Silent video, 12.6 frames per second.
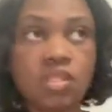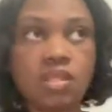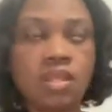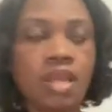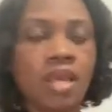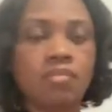
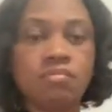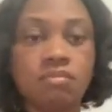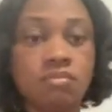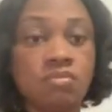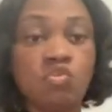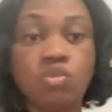
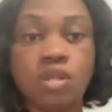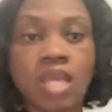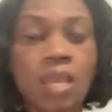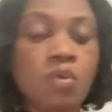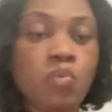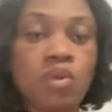you can
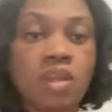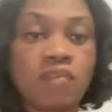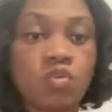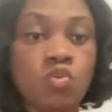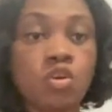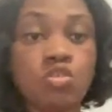name it whatever
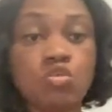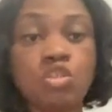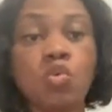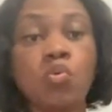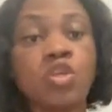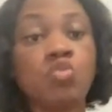you want to.
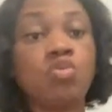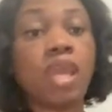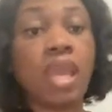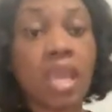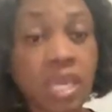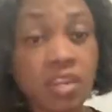So when you
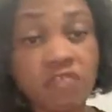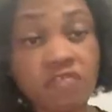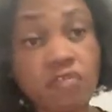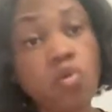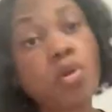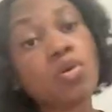can't
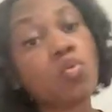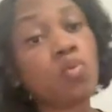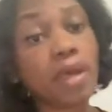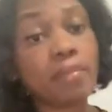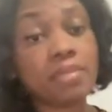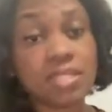afford a
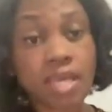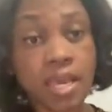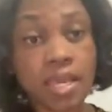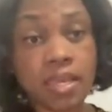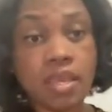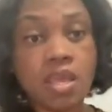
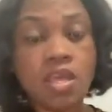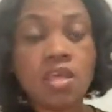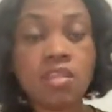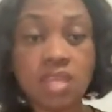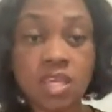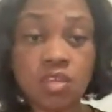website,
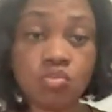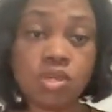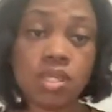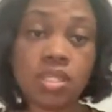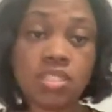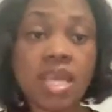then you
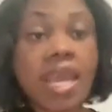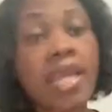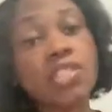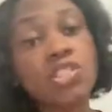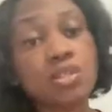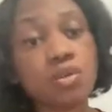can
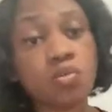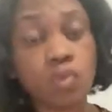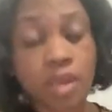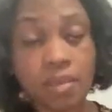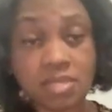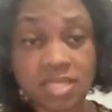attach your
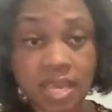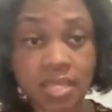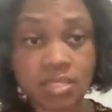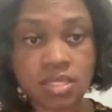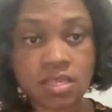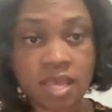
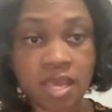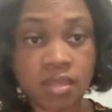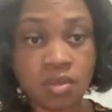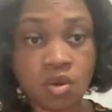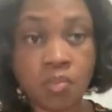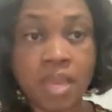website to that
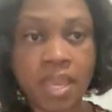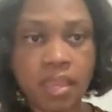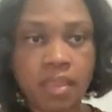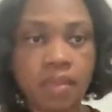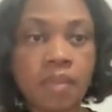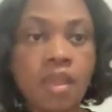
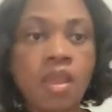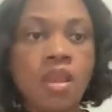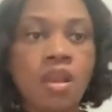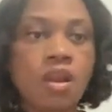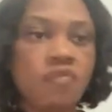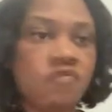domain.
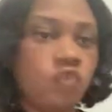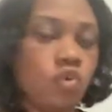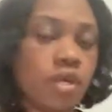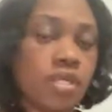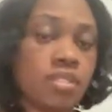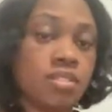
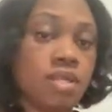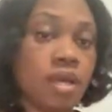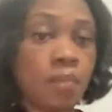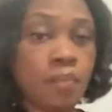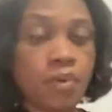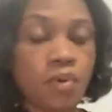For
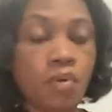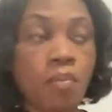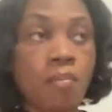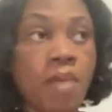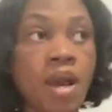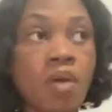example,
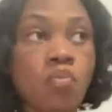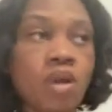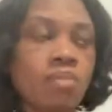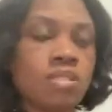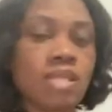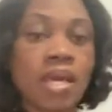my
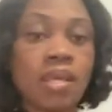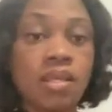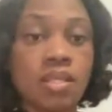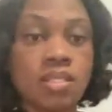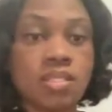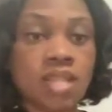website
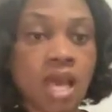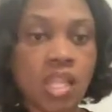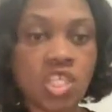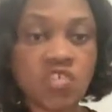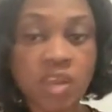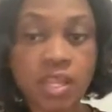is
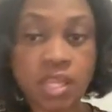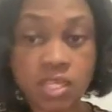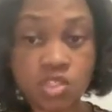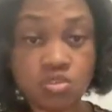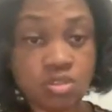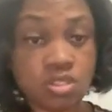
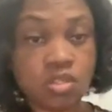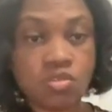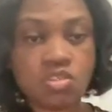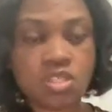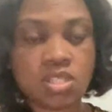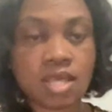
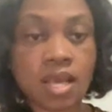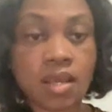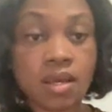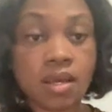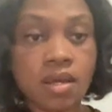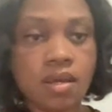
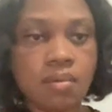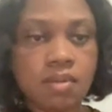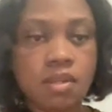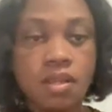knowledgefinancialsolutions.com.